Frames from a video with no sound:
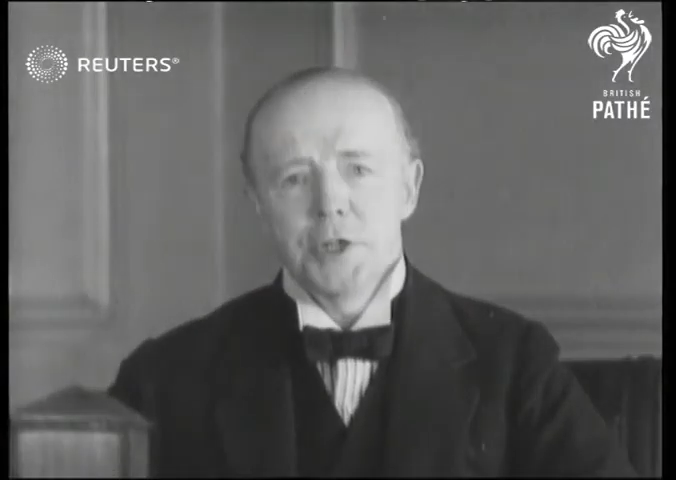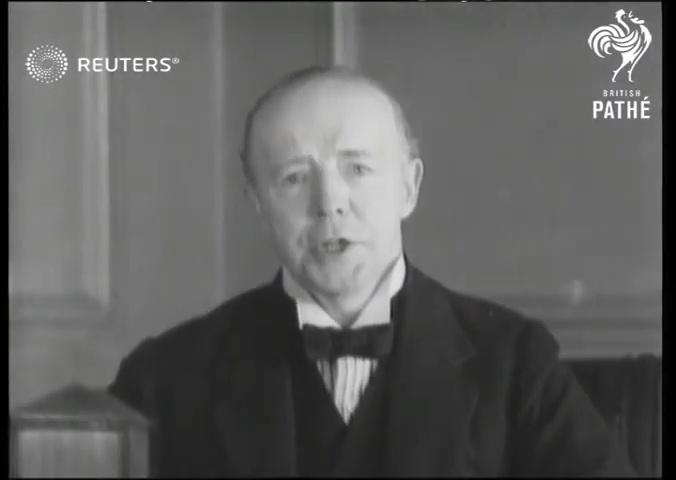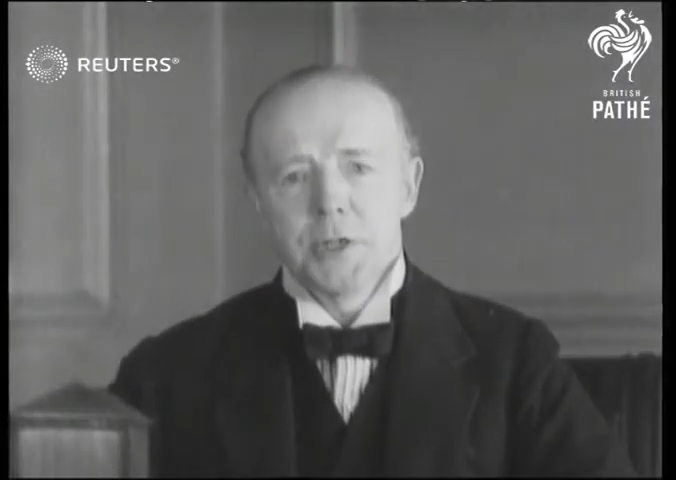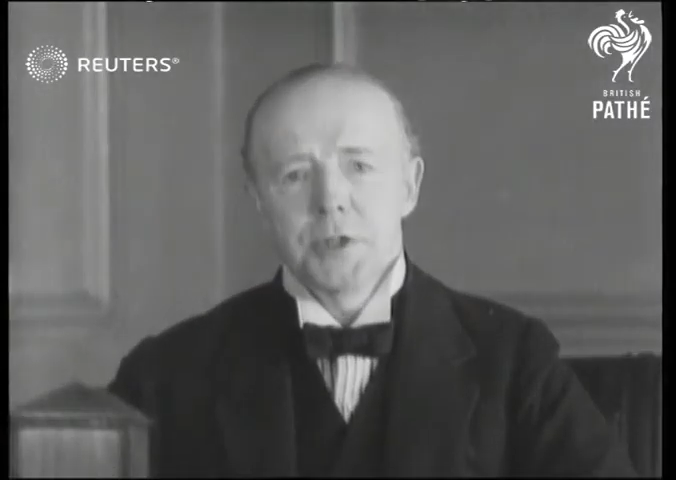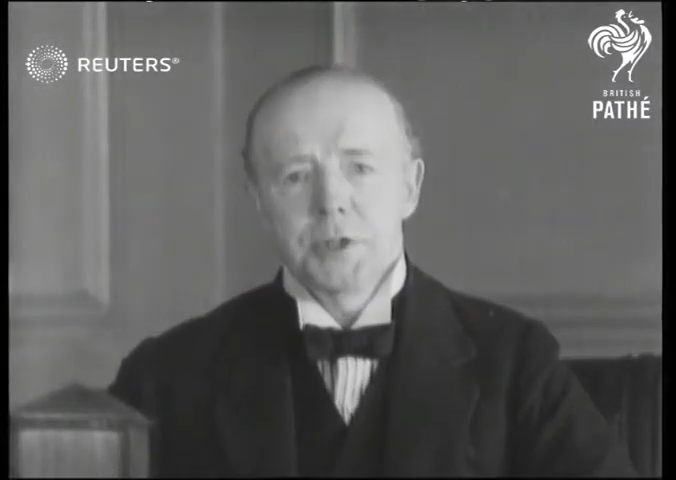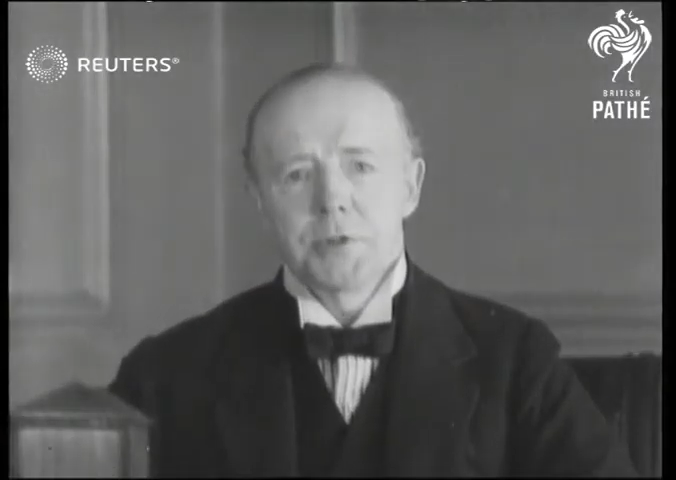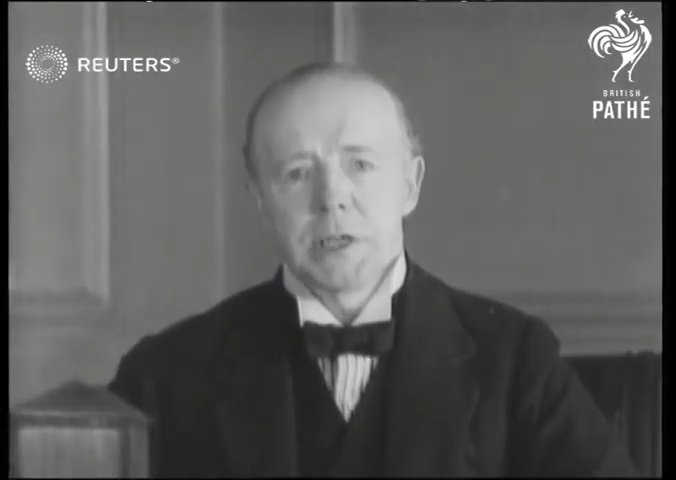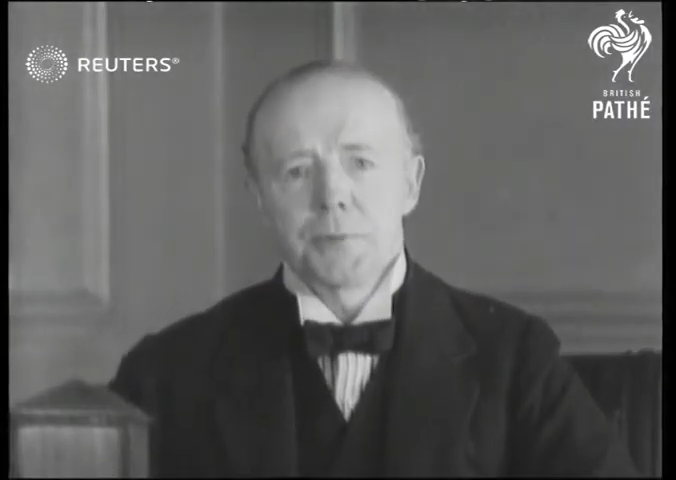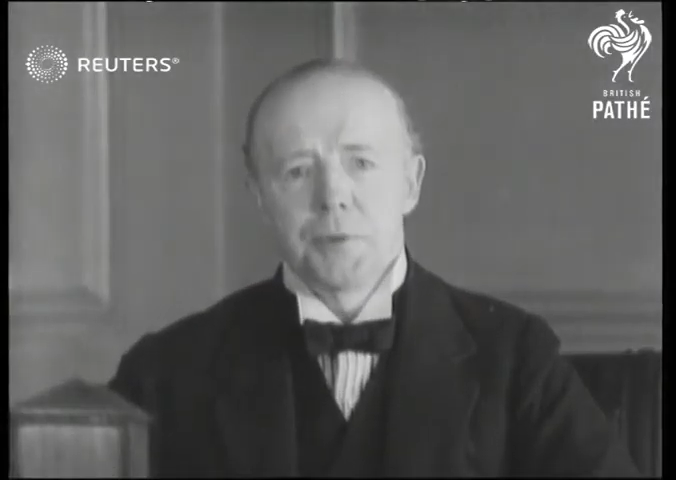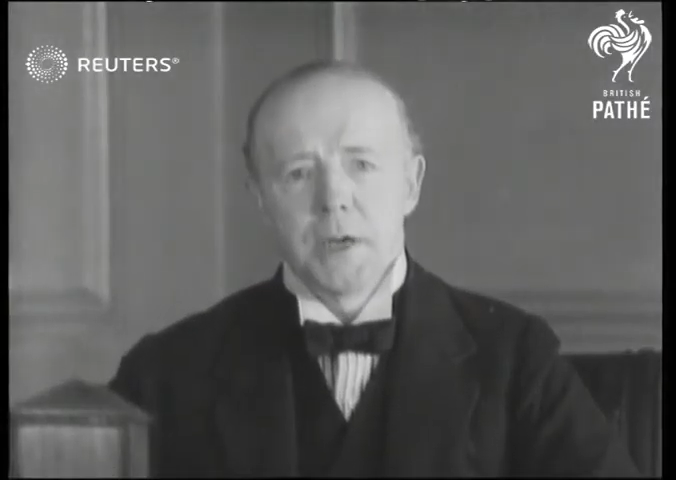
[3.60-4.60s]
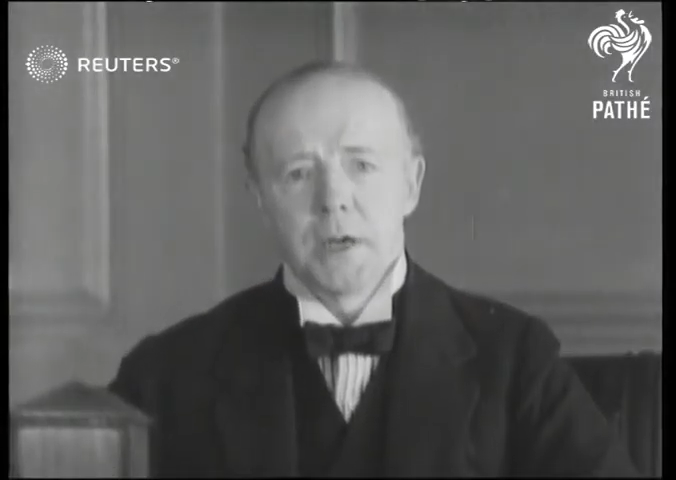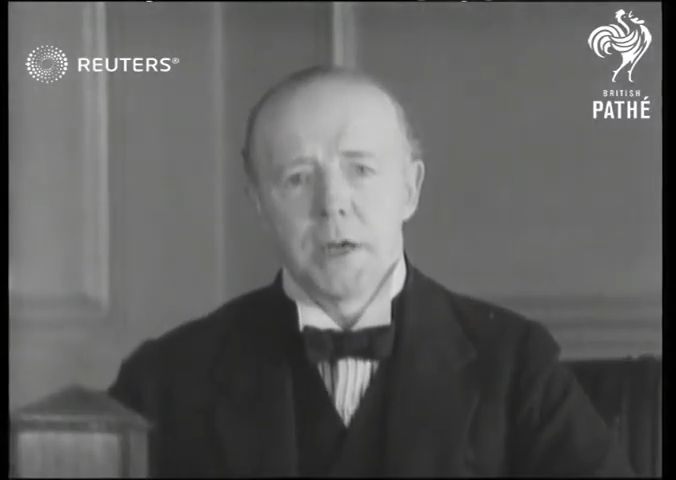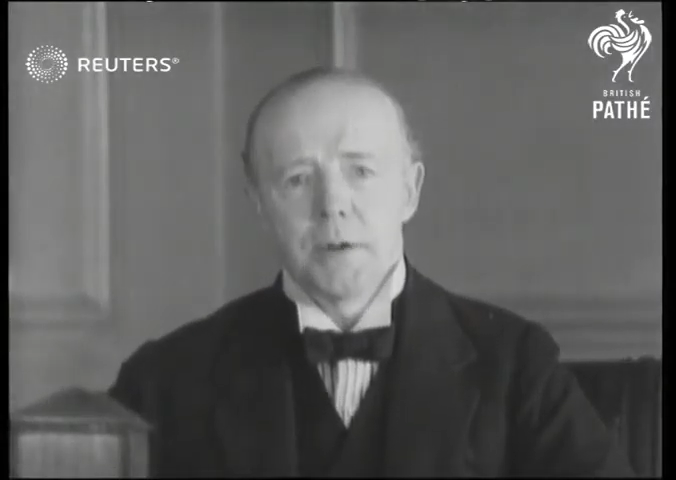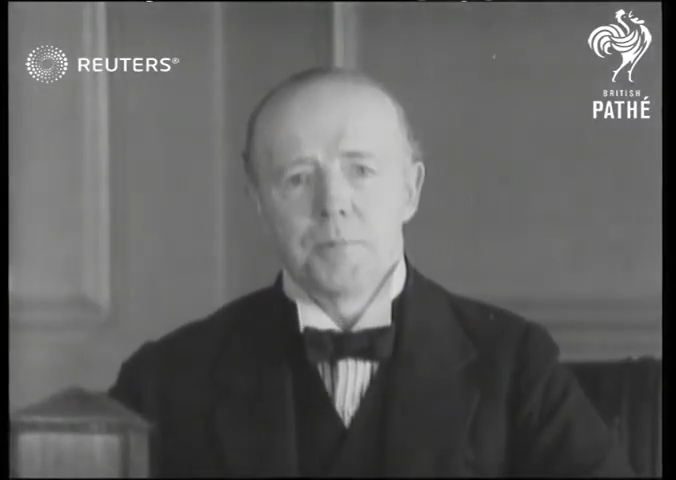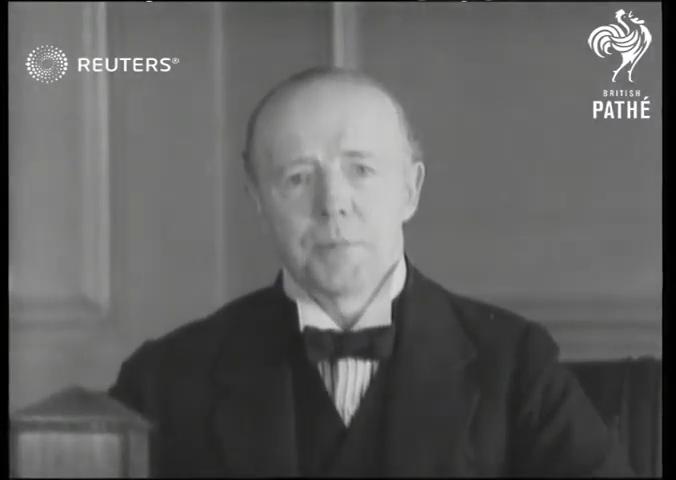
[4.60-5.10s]
British Industries
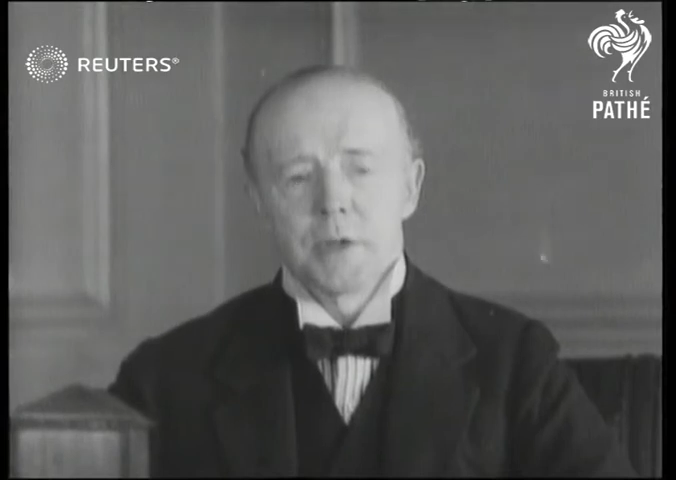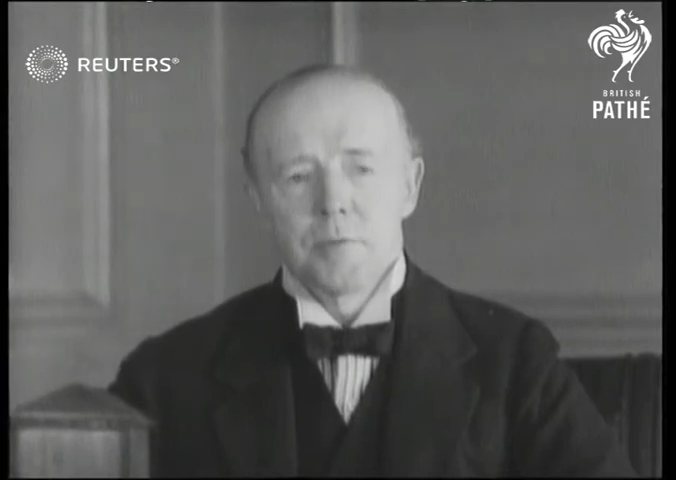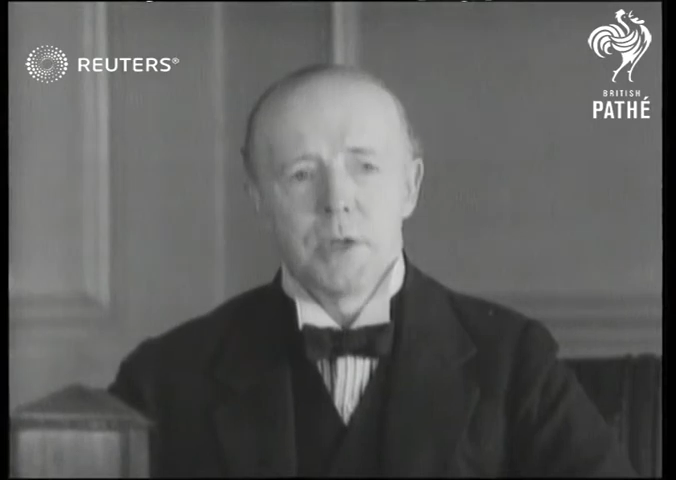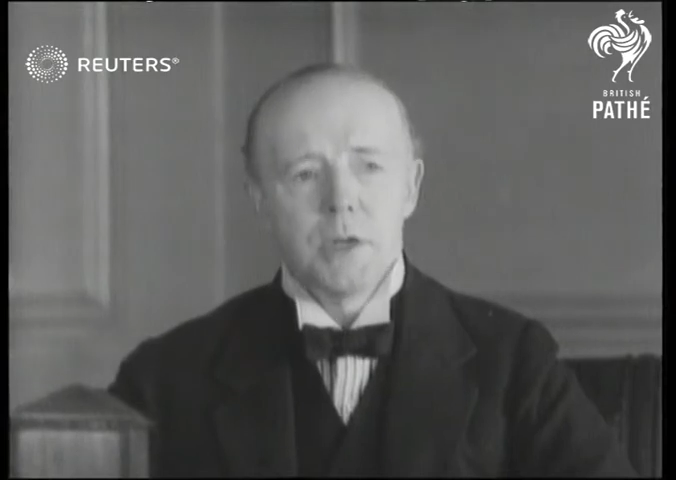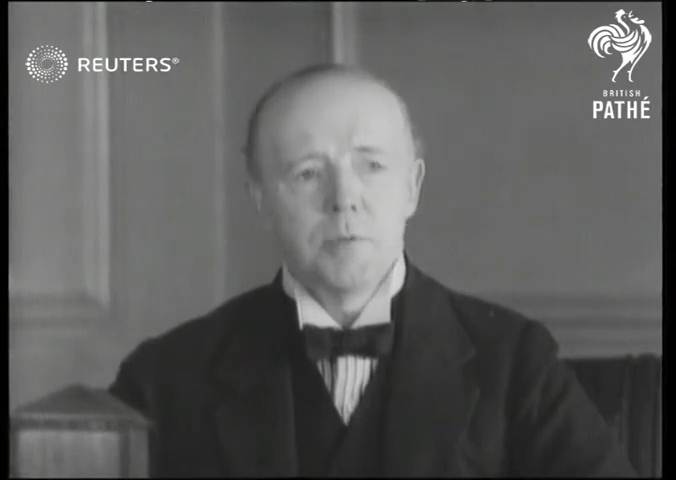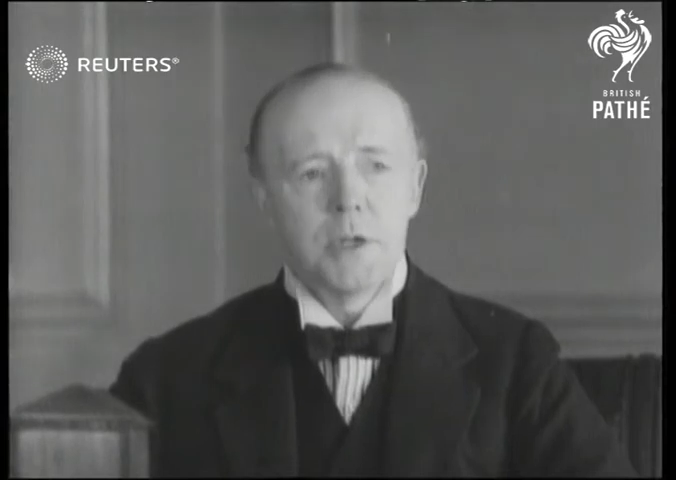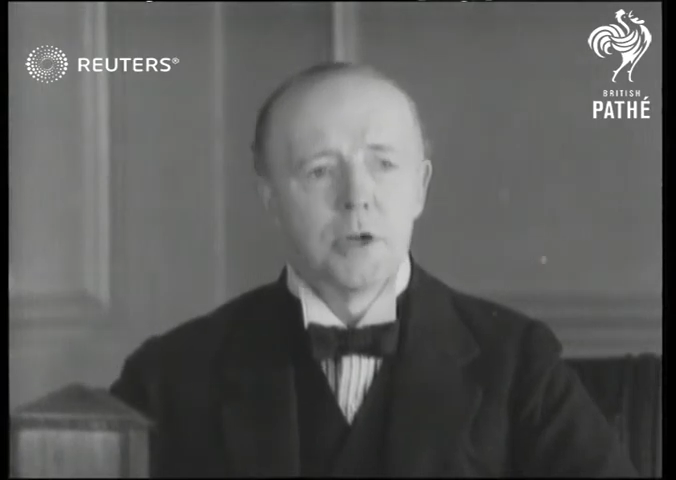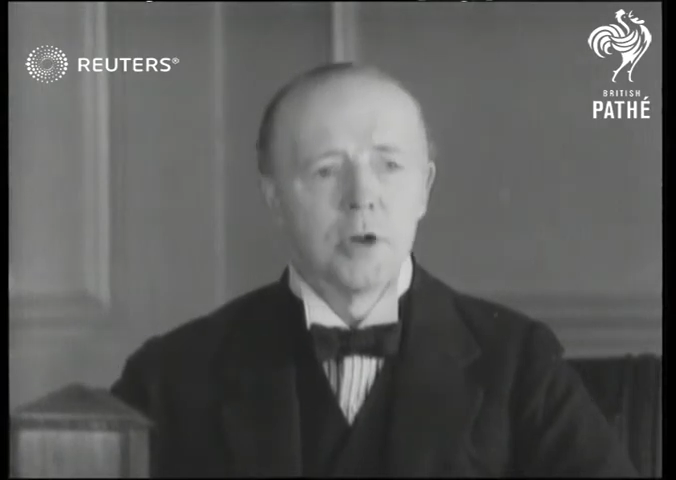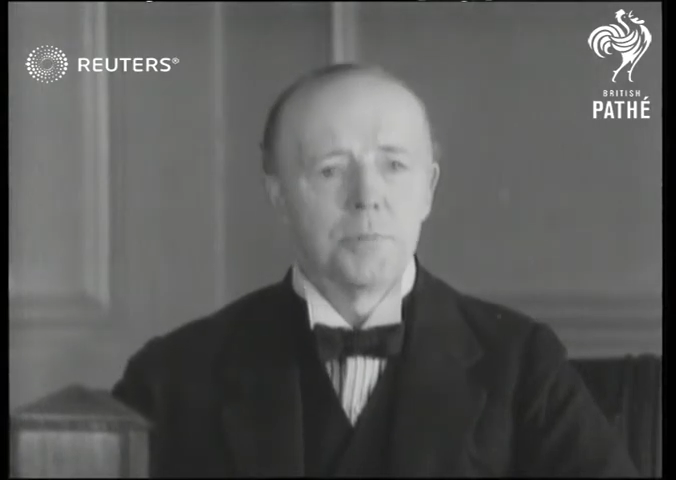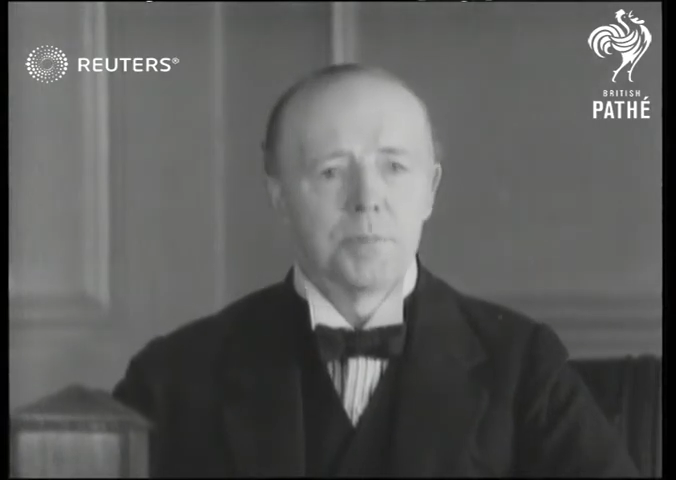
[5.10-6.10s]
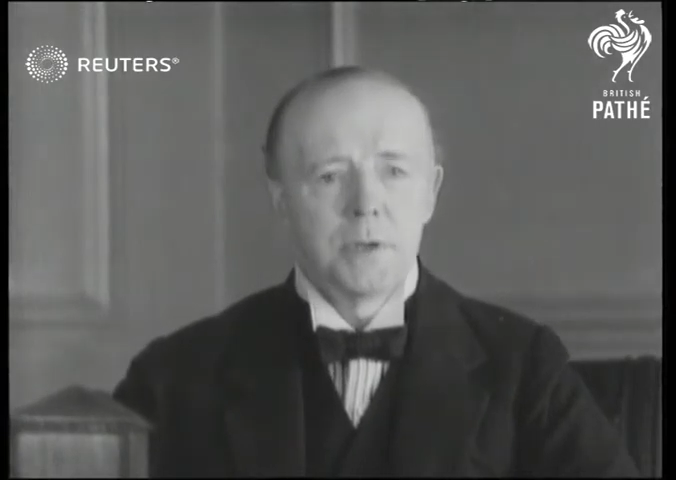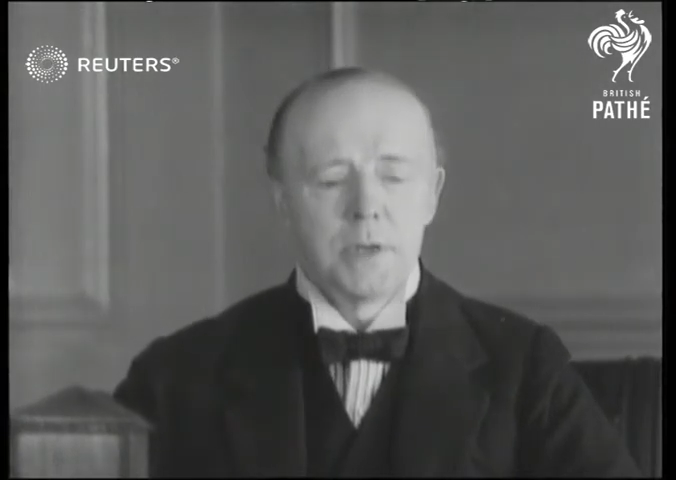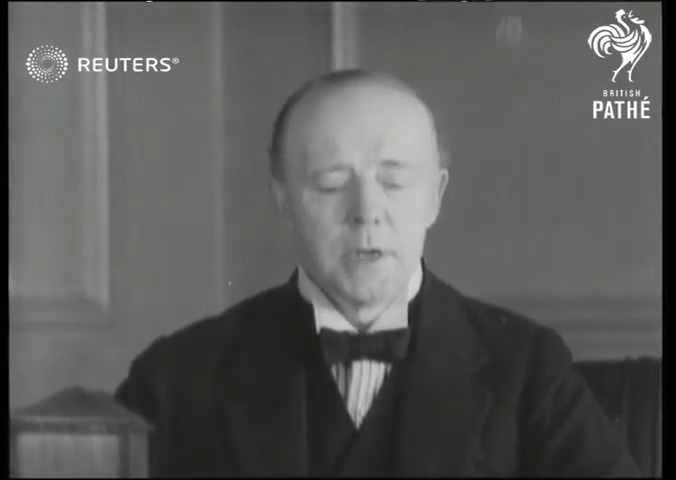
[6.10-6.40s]
Fair will, we hope,